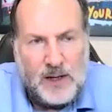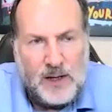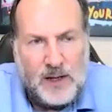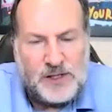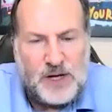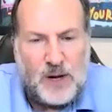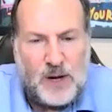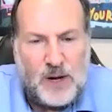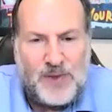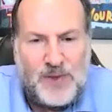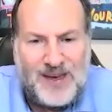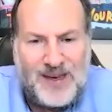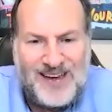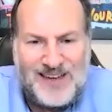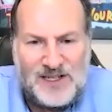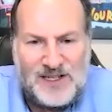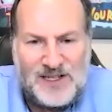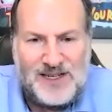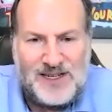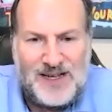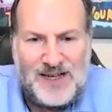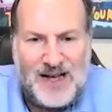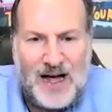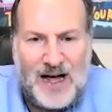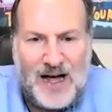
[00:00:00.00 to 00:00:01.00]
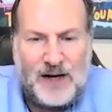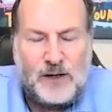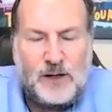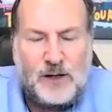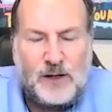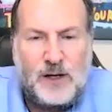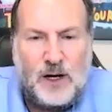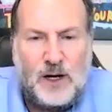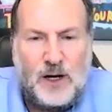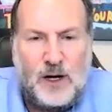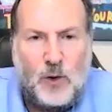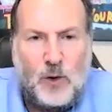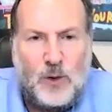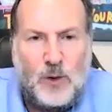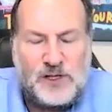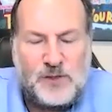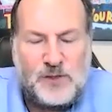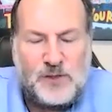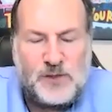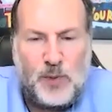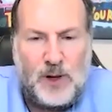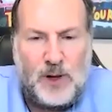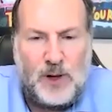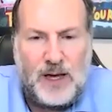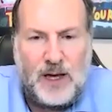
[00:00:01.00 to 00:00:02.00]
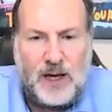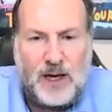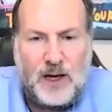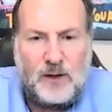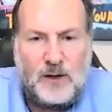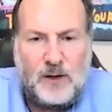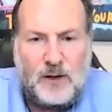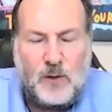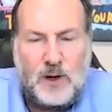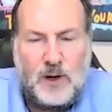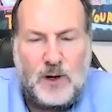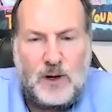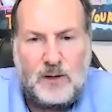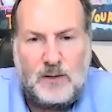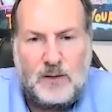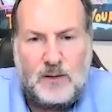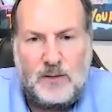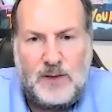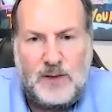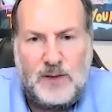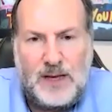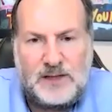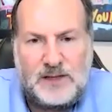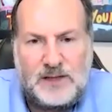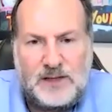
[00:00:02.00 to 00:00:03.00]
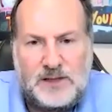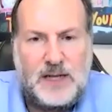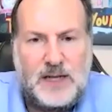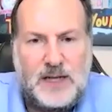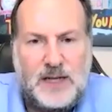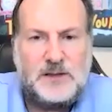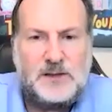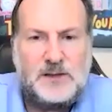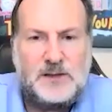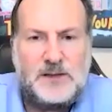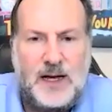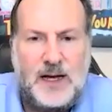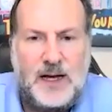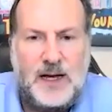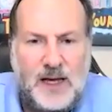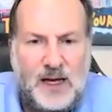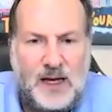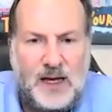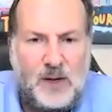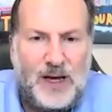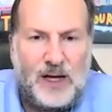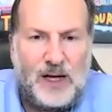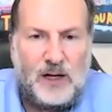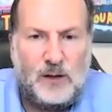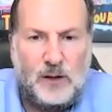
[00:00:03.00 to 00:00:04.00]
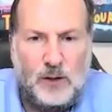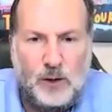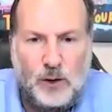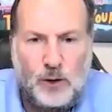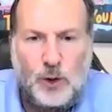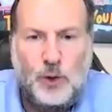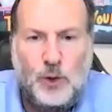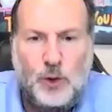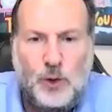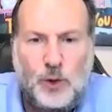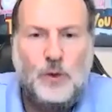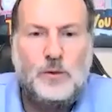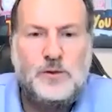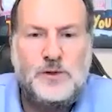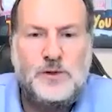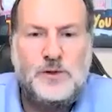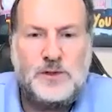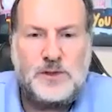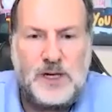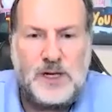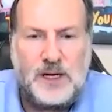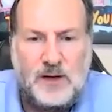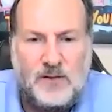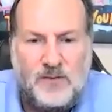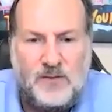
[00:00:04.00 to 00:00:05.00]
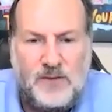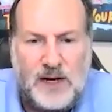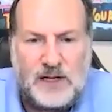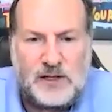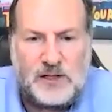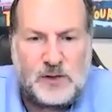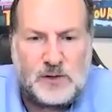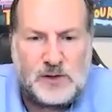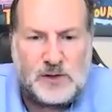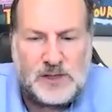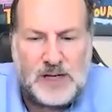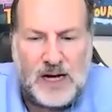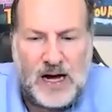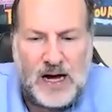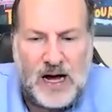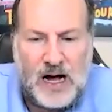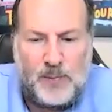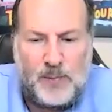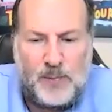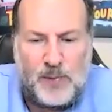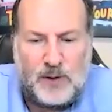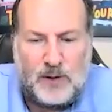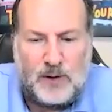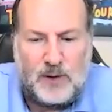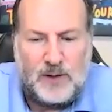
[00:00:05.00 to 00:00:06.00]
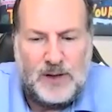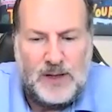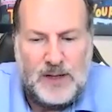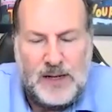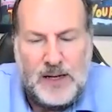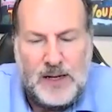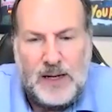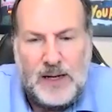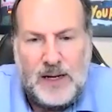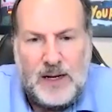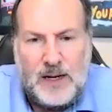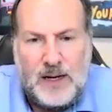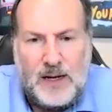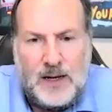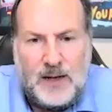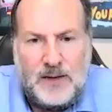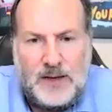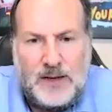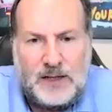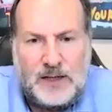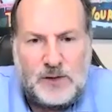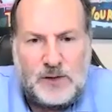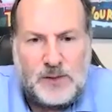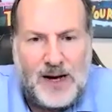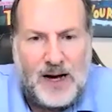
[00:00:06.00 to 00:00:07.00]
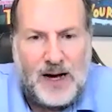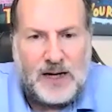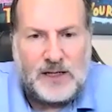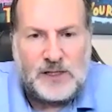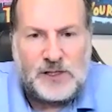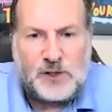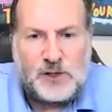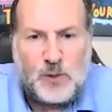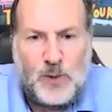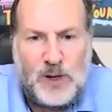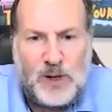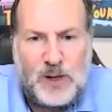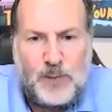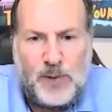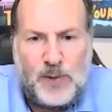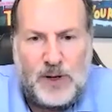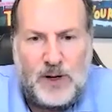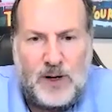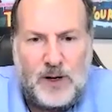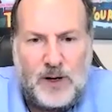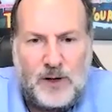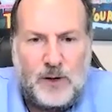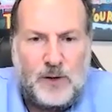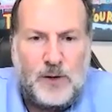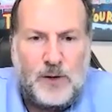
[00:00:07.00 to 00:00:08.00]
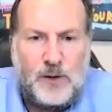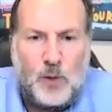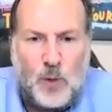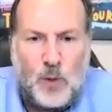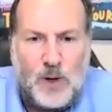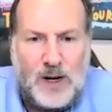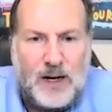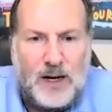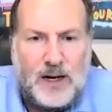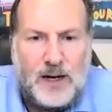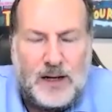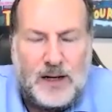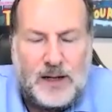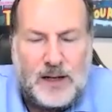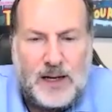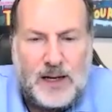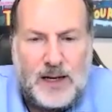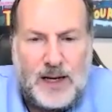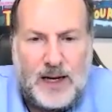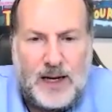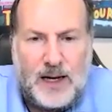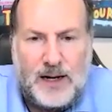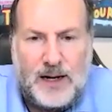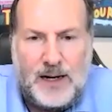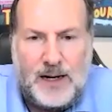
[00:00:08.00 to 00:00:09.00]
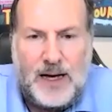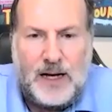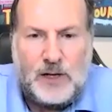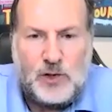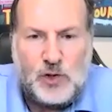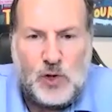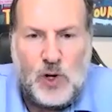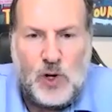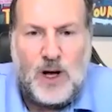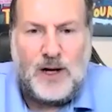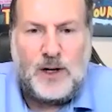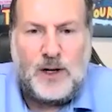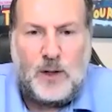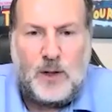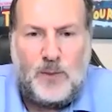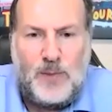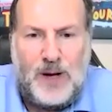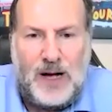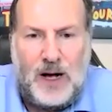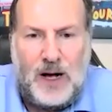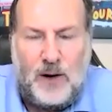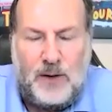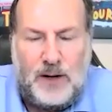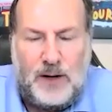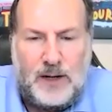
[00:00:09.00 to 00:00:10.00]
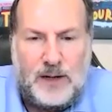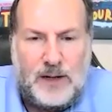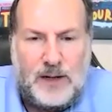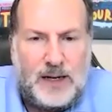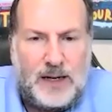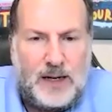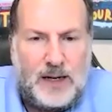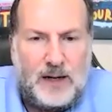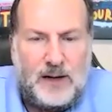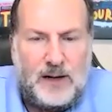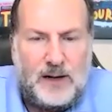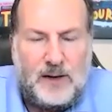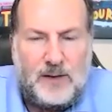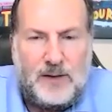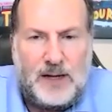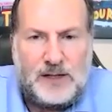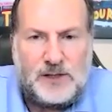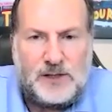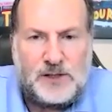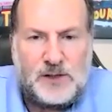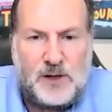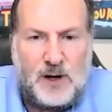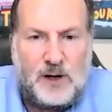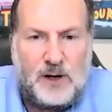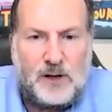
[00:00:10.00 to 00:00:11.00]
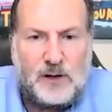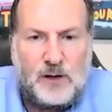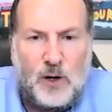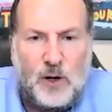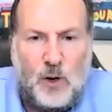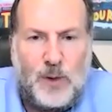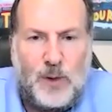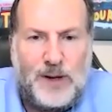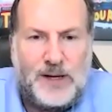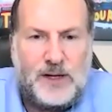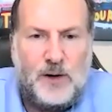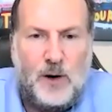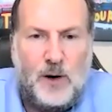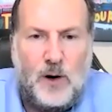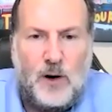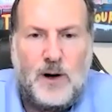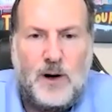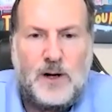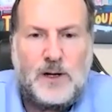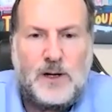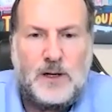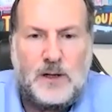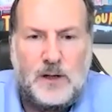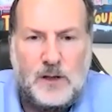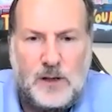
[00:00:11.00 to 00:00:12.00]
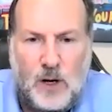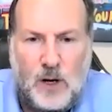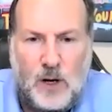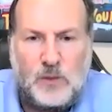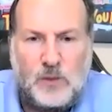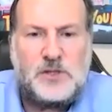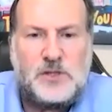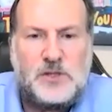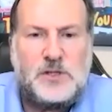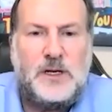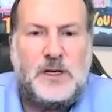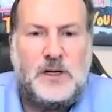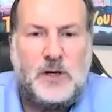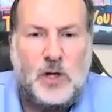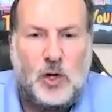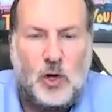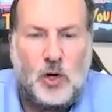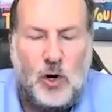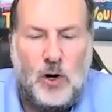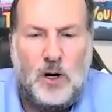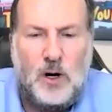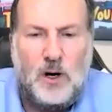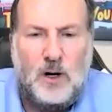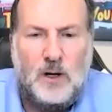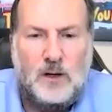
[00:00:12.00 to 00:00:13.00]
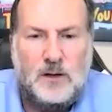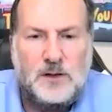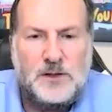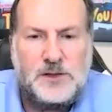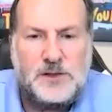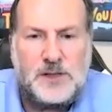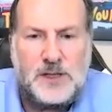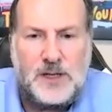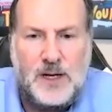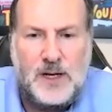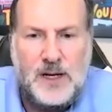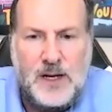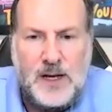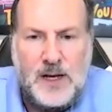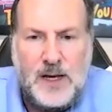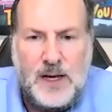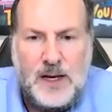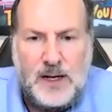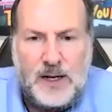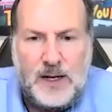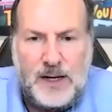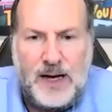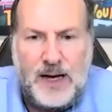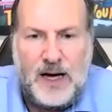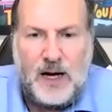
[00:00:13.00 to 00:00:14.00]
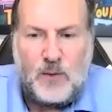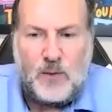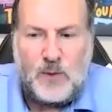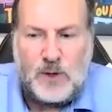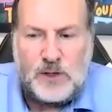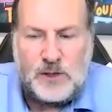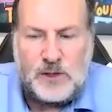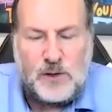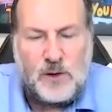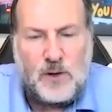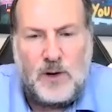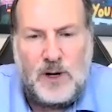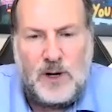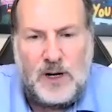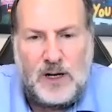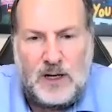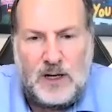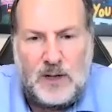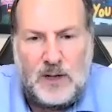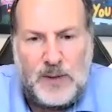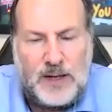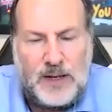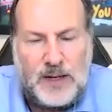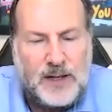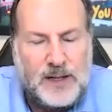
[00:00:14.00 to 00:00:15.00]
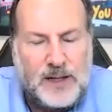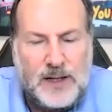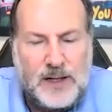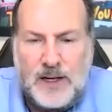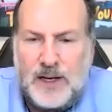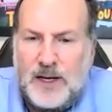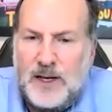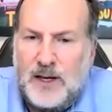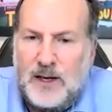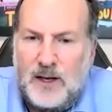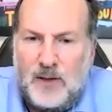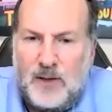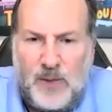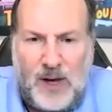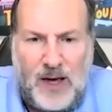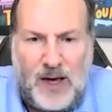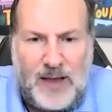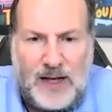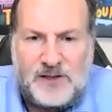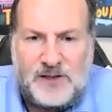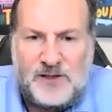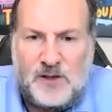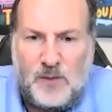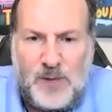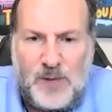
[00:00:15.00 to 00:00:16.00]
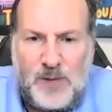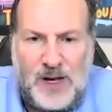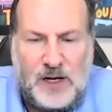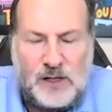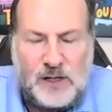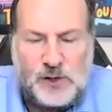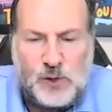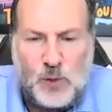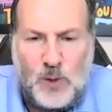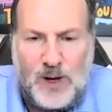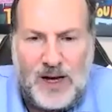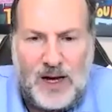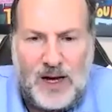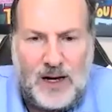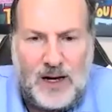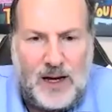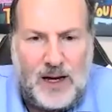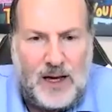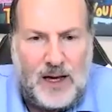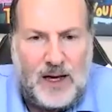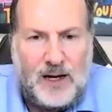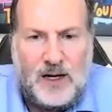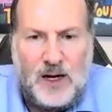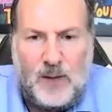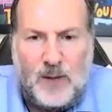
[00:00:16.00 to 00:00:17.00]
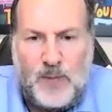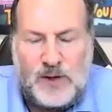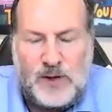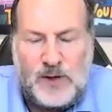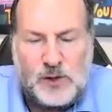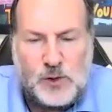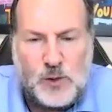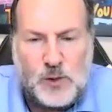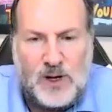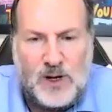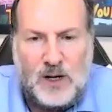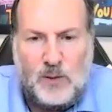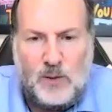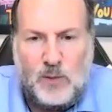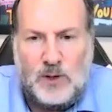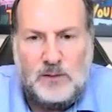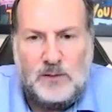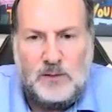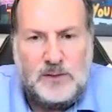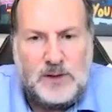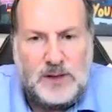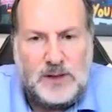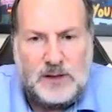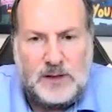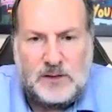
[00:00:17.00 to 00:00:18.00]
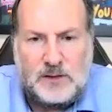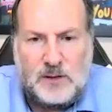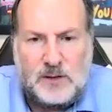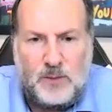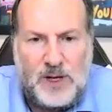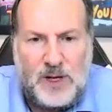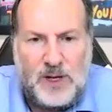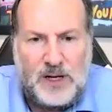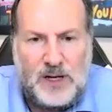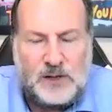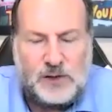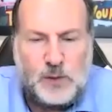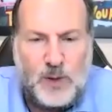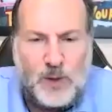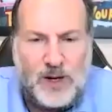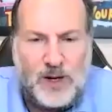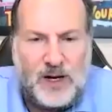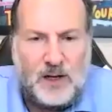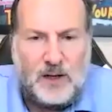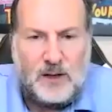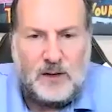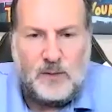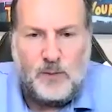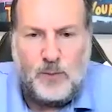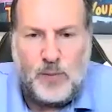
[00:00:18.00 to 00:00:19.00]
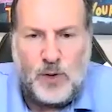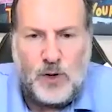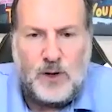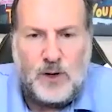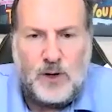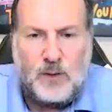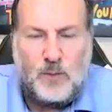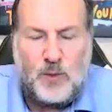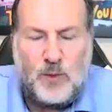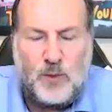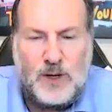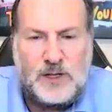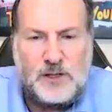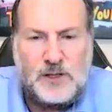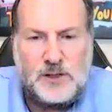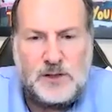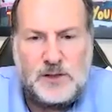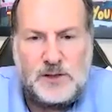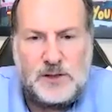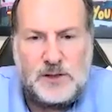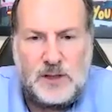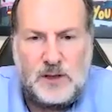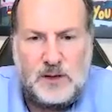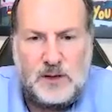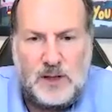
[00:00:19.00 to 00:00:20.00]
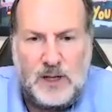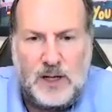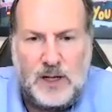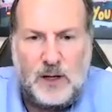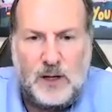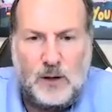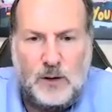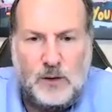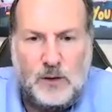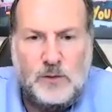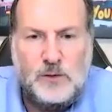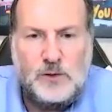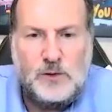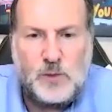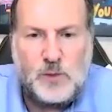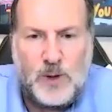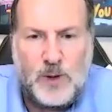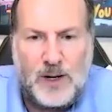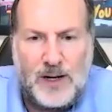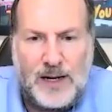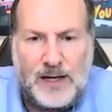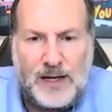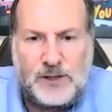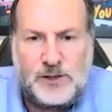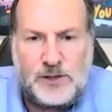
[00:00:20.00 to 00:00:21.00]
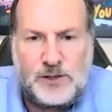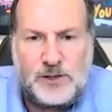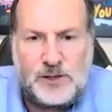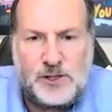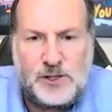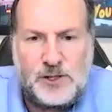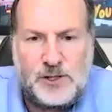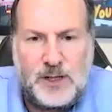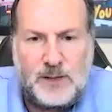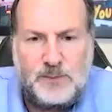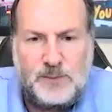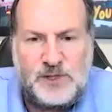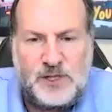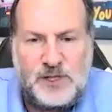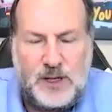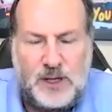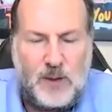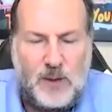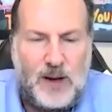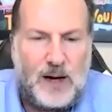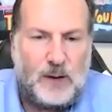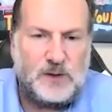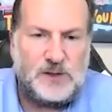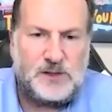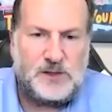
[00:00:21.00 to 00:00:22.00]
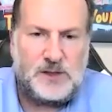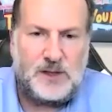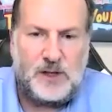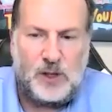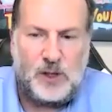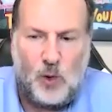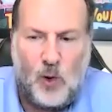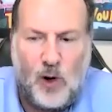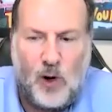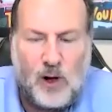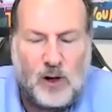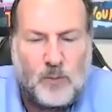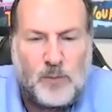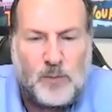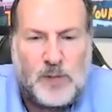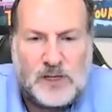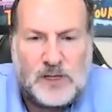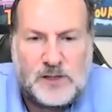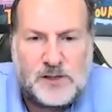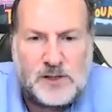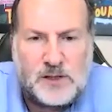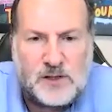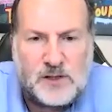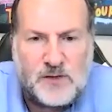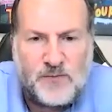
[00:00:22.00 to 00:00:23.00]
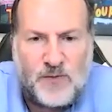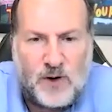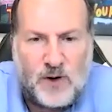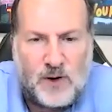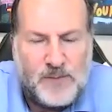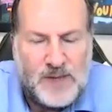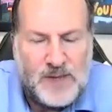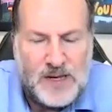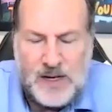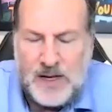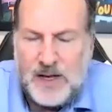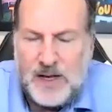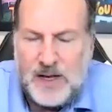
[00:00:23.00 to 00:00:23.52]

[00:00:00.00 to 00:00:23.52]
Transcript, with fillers: something does not go as planned, or they sense that they may lose the investor's capital. They try to sweep it under the rug and not talk about it. And they start going dark and ghosting the calls and not returning them. And man, that's the biggest way to end up in trouble. It's the biggest way to burn bridges and, and lose relationships. You know, I was in the oil business for